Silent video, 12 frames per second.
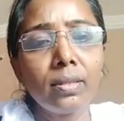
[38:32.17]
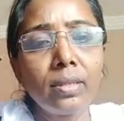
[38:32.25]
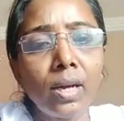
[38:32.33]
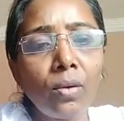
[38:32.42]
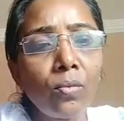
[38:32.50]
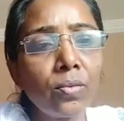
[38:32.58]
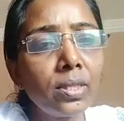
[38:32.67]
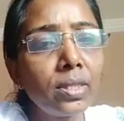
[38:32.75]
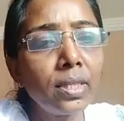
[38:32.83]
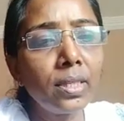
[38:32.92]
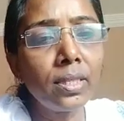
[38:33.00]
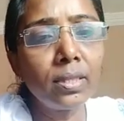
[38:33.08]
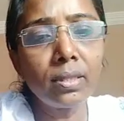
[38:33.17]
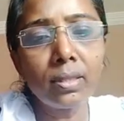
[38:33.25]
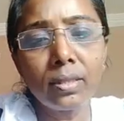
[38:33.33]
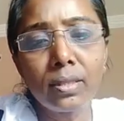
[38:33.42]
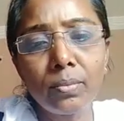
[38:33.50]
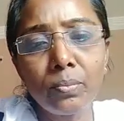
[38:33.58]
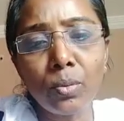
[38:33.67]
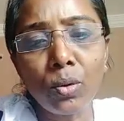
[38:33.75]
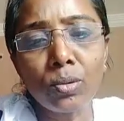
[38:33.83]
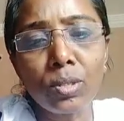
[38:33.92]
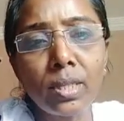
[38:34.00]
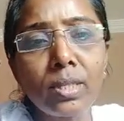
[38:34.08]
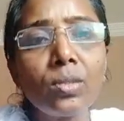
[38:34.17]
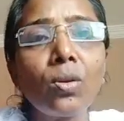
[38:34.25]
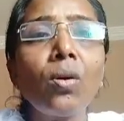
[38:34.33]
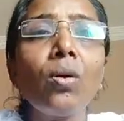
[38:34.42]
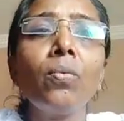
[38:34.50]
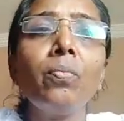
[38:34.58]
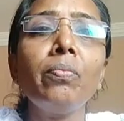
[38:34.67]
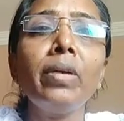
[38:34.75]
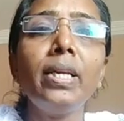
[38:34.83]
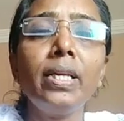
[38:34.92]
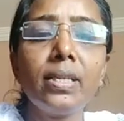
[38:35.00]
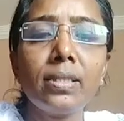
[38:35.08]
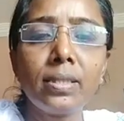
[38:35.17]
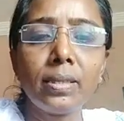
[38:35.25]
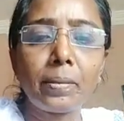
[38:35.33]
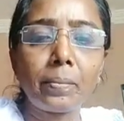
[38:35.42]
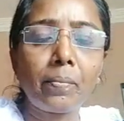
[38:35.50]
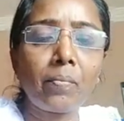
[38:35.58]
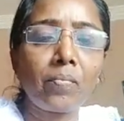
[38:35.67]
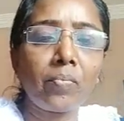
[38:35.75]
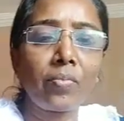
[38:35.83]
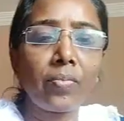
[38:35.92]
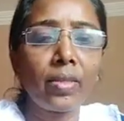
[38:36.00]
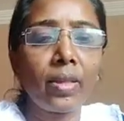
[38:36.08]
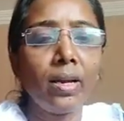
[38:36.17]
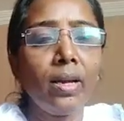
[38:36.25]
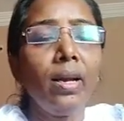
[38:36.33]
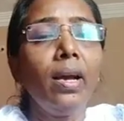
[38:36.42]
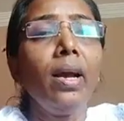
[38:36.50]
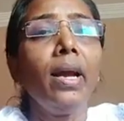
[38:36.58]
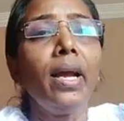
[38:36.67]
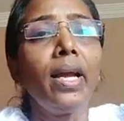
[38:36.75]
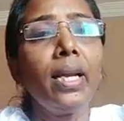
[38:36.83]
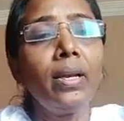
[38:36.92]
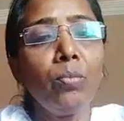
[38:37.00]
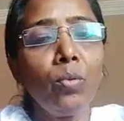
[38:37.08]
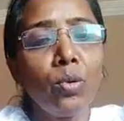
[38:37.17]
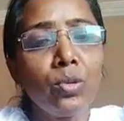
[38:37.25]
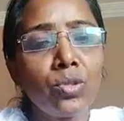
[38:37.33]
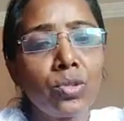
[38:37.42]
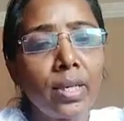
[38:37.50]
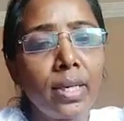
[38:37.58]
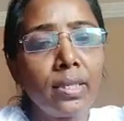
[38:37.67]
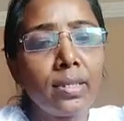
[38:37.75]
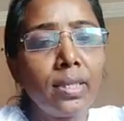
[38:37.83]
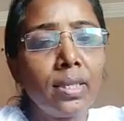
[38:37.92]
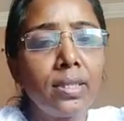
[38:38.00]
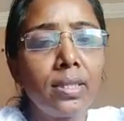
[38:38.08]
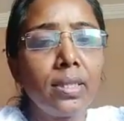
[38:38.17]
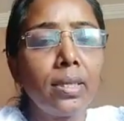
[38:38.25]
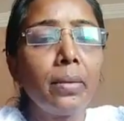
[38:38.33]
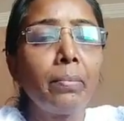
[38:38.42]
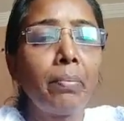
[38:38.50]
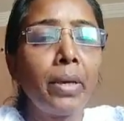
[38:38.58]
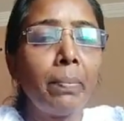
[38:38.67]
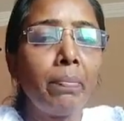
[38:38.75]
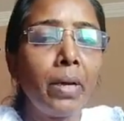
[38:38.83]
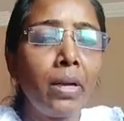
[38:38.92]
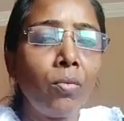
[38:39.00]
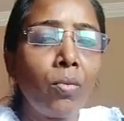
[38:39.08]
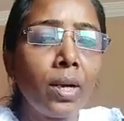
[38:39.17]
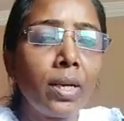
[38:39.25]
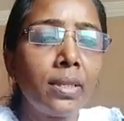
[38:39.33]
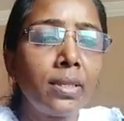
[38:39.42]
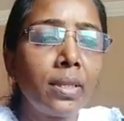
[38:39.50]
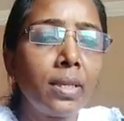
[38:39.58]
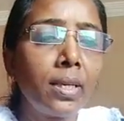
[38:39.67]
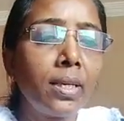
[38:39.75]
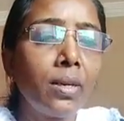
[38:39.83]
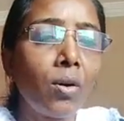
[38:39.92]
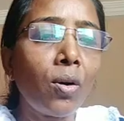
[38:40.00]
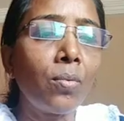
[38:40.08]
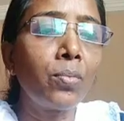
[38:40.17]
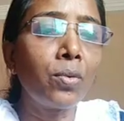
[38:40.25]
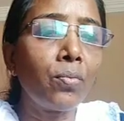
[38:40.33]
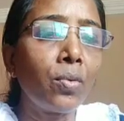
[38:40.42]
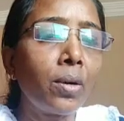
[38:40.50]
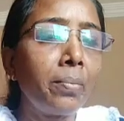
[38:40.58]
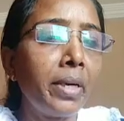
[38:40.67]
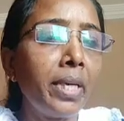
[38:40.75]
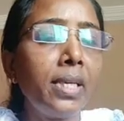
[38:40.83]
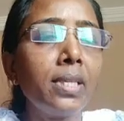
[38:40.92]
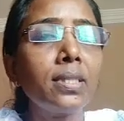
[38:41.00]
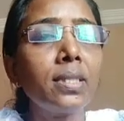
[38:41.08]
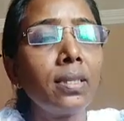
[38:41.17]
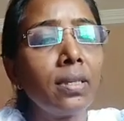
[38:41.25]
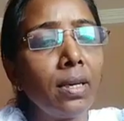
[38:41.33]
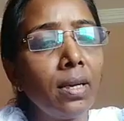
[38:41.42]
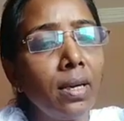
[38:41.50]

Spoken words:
Now we see process of mediation. In most cases, people voluntarily opt for mediation